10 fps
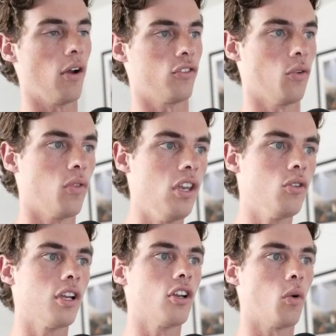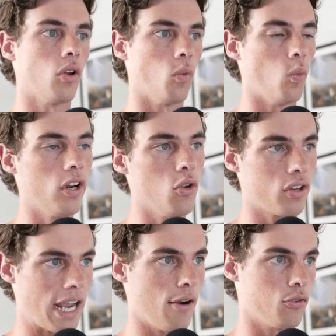So then you can go to what do your
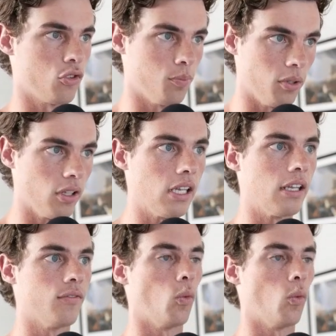characters believe?